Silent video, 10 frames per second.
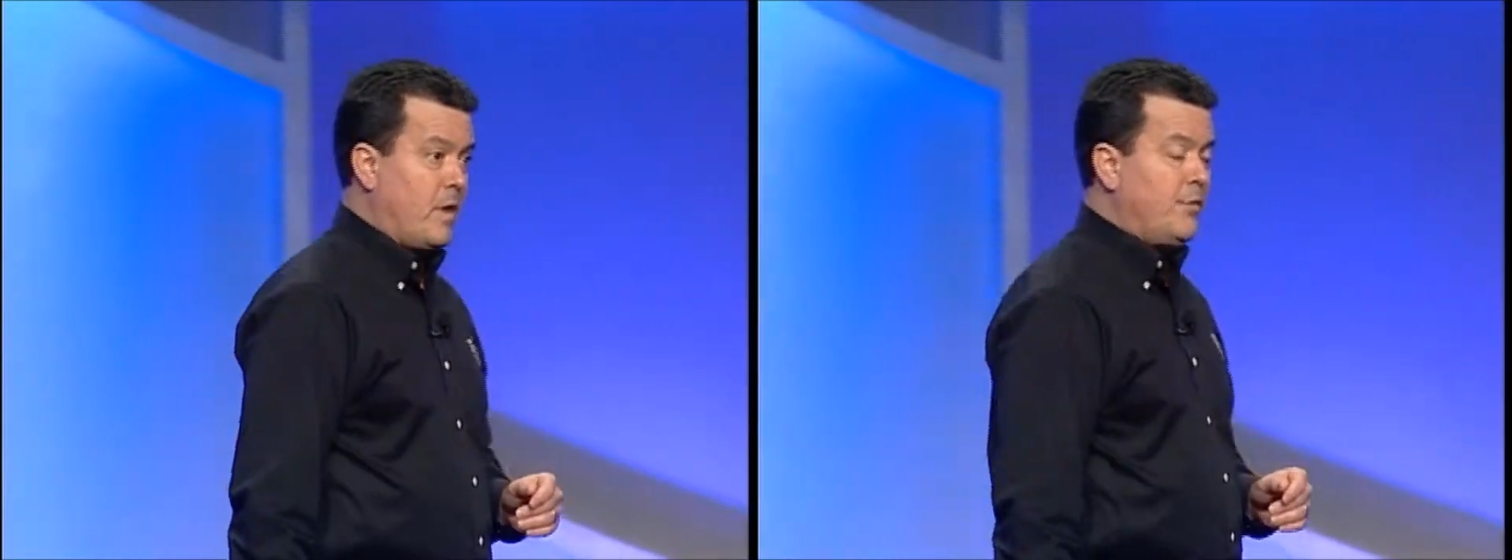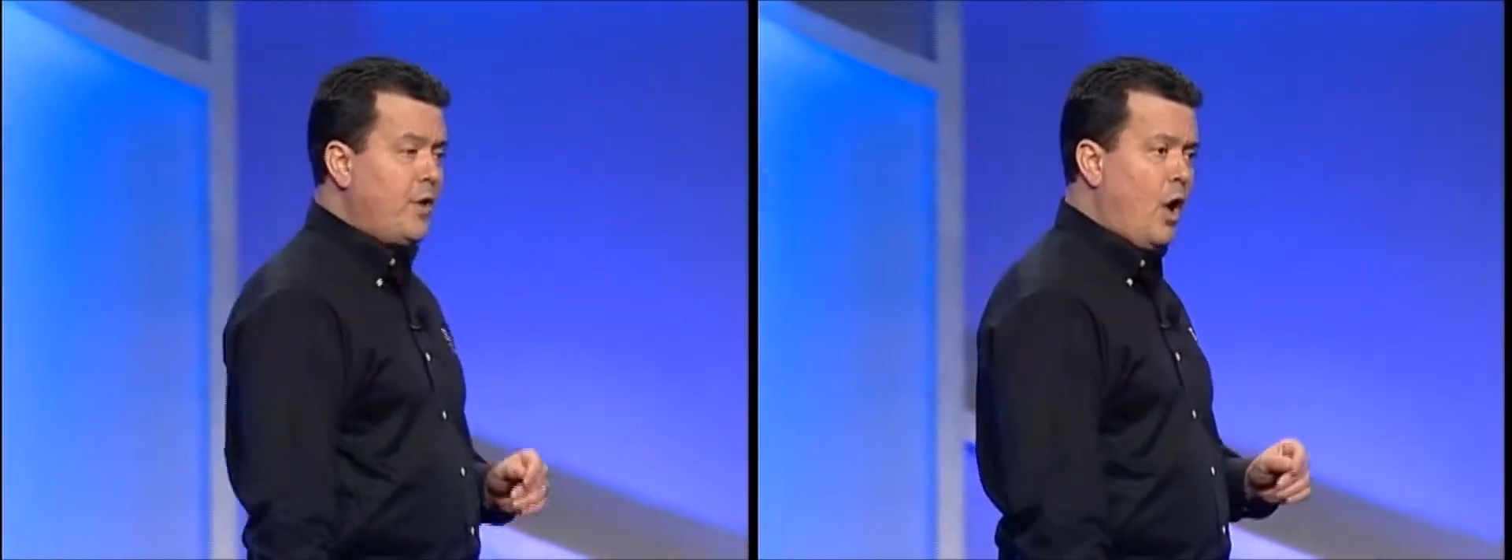
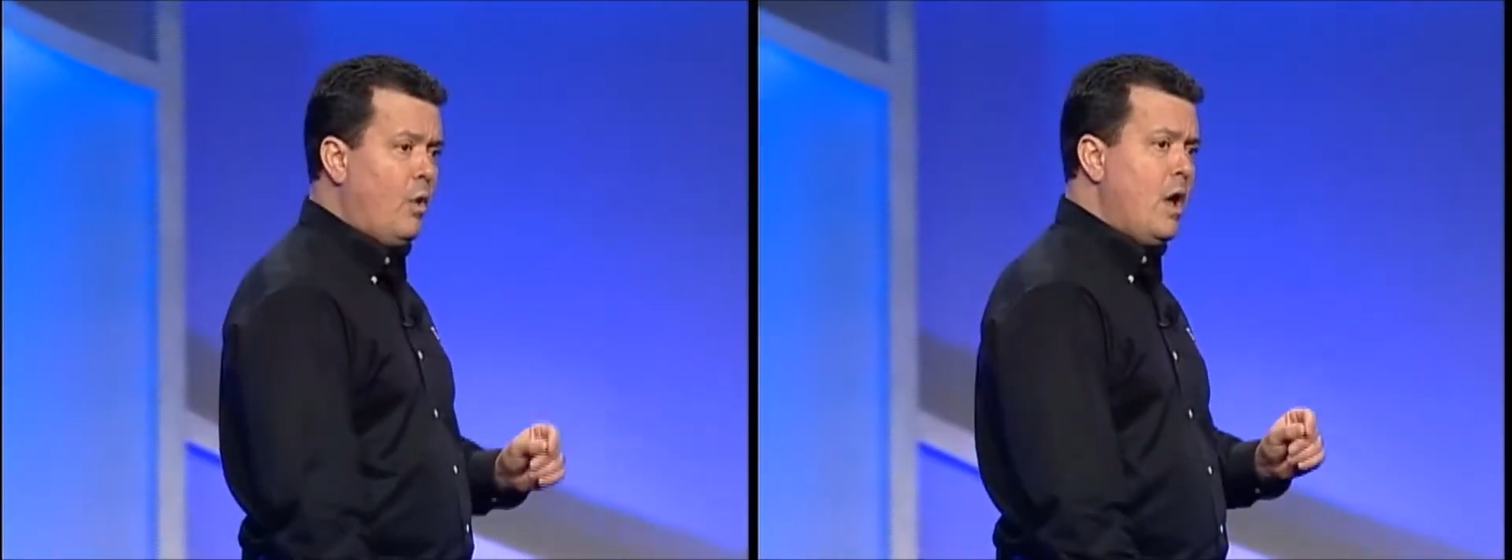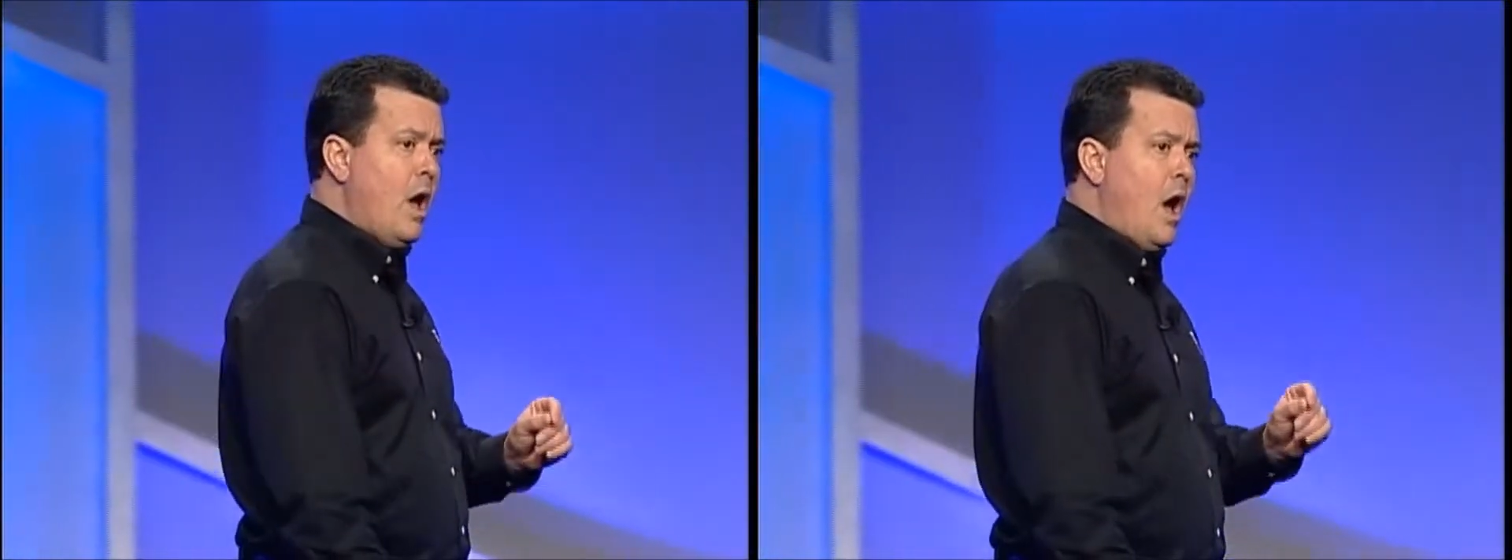
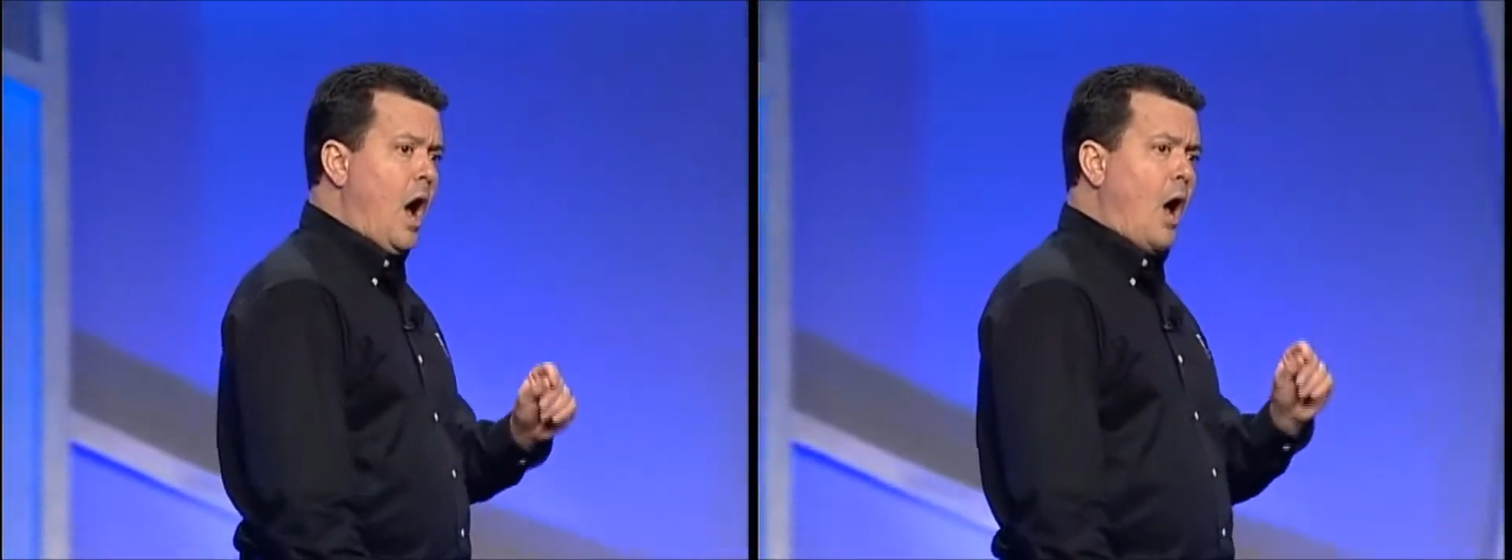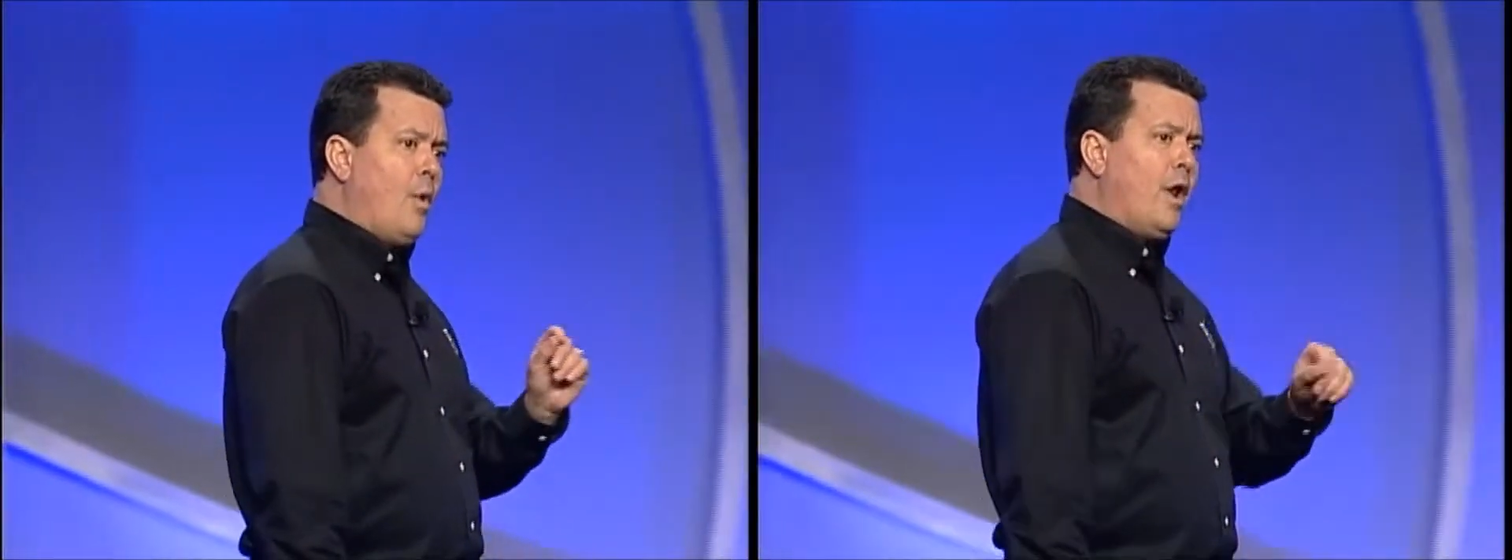So
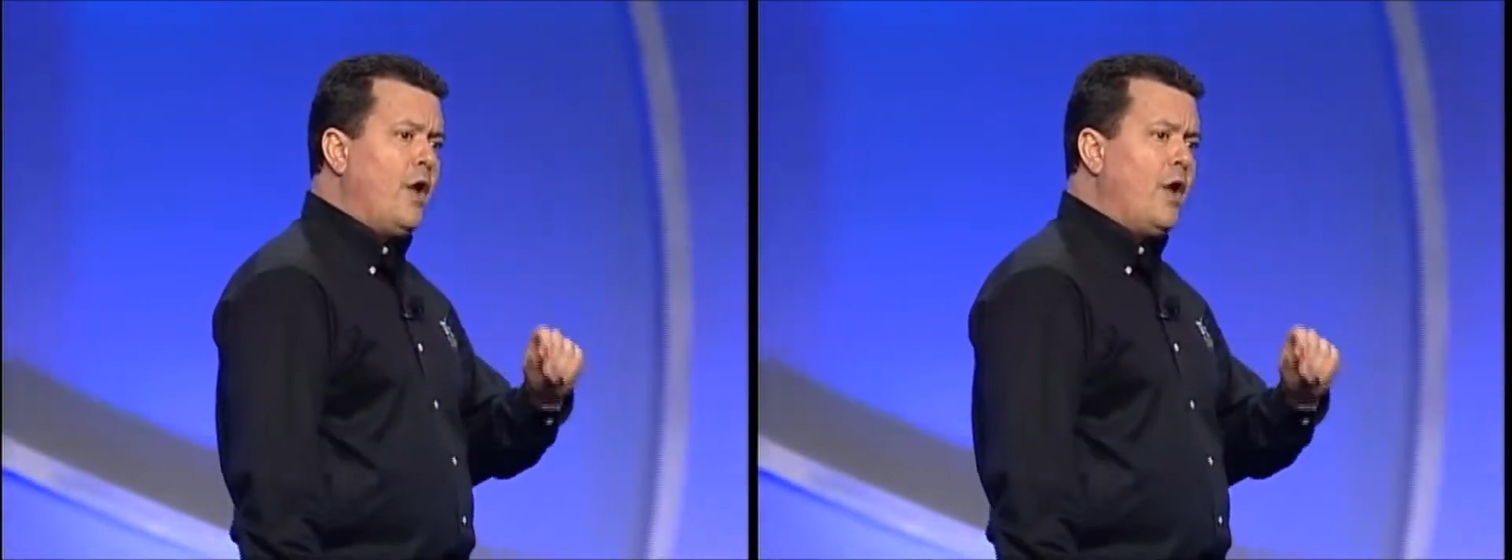I want to